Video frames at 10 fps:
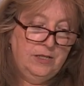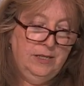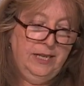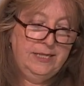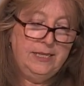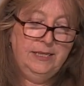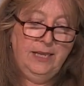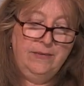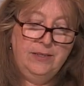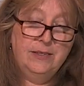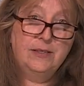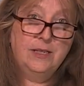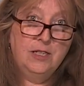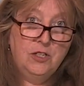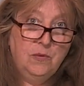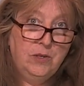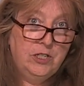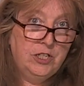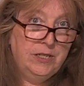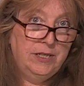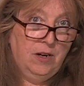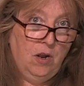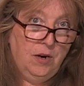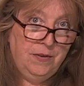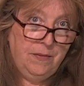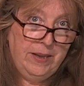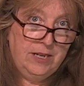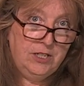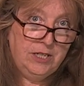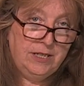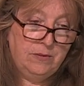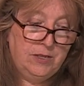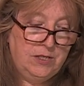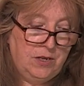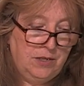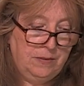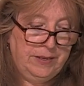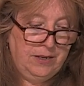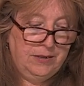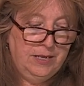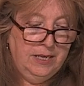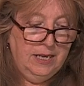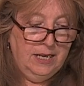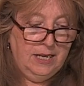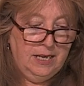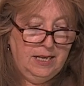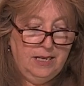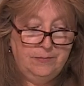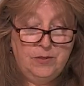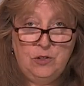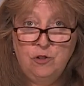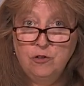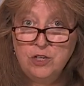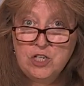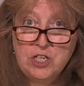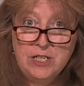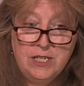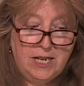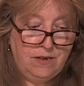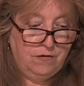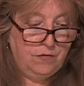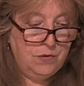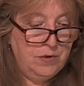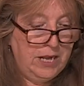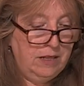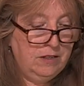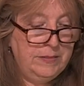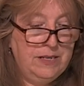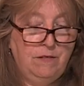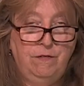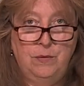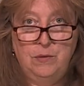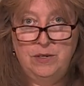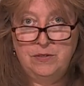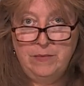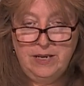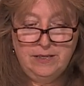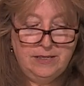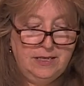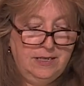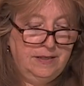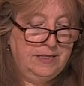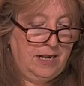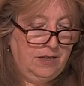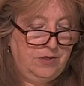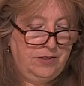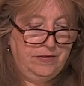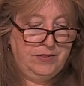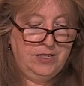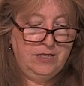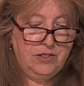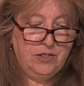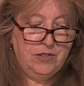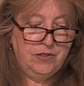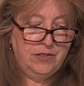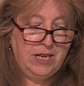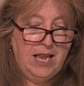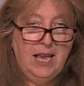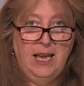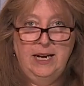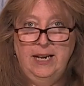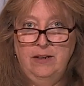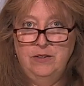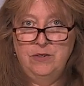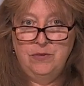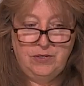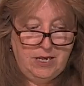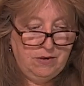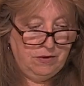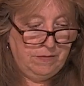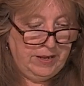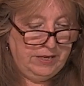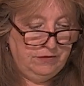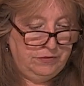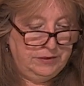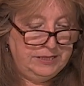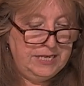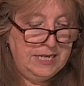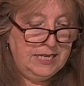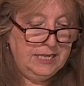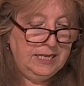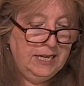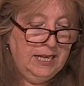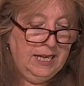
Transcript: Lesson 11 is kitchen witching and hearth magic. And we talk about nutrition and food alchemy and food as medicine and the doctrine of signatures and how to do sacred mindful eating.